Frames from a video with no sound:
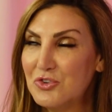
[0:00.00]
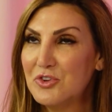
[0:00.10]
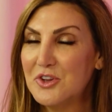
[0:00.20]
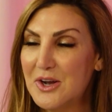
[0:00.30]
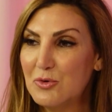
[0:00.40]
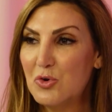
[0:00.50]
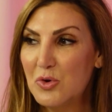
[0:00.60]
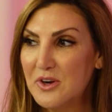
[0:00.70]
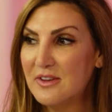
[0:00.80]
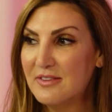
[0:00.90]
using the name,
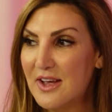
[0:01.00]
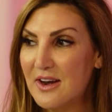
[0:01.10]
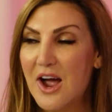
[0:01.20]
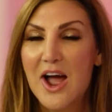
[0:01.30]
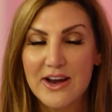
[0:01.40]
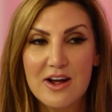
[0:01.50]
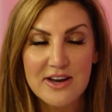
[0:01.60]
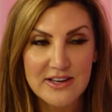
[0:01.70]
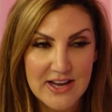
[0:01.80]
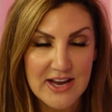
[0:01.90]
Courtney said, I got
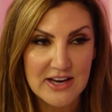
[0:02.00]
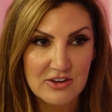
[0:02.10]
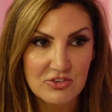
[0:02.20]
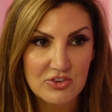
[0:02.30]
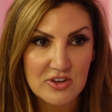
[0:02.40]
engaged.